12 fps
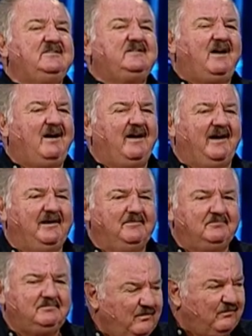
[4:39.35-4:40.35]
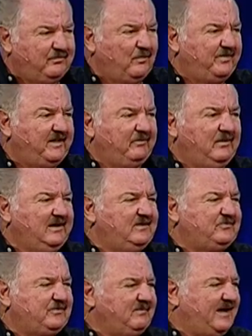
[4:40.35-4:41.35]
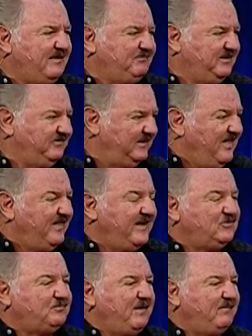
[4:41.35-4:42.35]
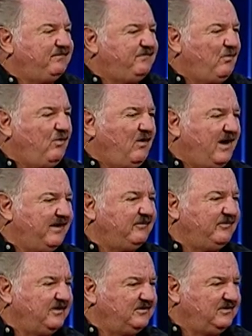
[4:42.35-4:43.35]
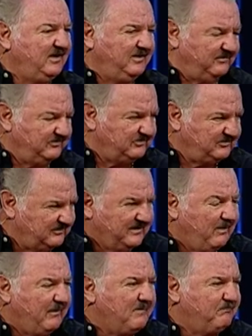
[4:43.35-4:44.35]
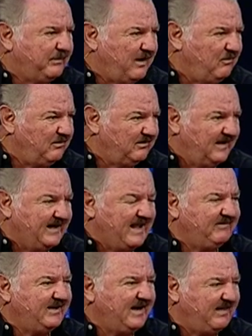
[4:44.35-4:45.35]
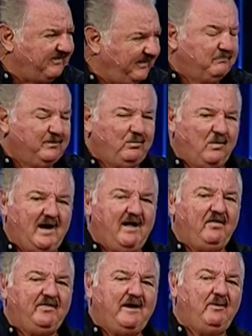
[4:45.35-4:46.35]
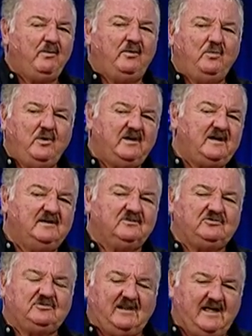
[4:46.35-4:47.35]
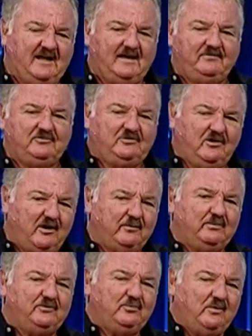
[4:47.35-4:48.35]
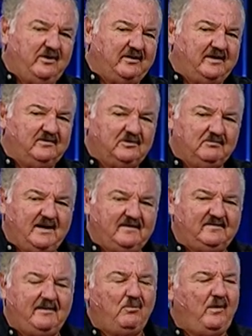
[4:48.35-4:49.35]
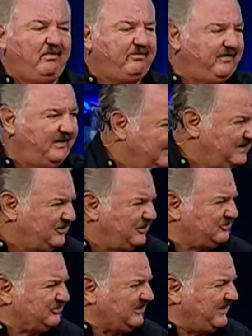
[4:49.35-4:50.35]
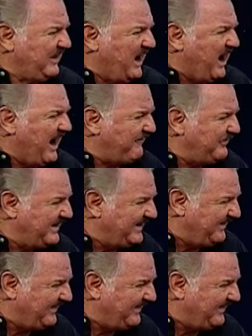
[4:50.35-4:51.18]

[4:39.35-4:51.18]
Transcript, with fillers: time for their release from captivity. They spent 400 years going broke and having nothing. But while they were working as slaves, God was working to make them wealthy. Do you see the irony in